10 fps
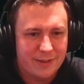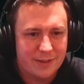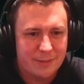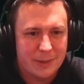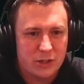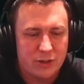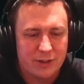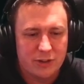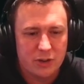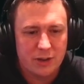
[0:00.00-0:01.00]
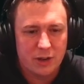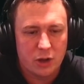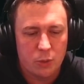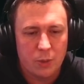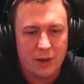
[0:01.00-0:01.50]
as mentioned, it's good in a go
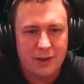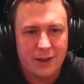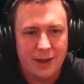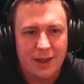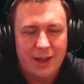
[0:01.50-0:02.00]
wide deck.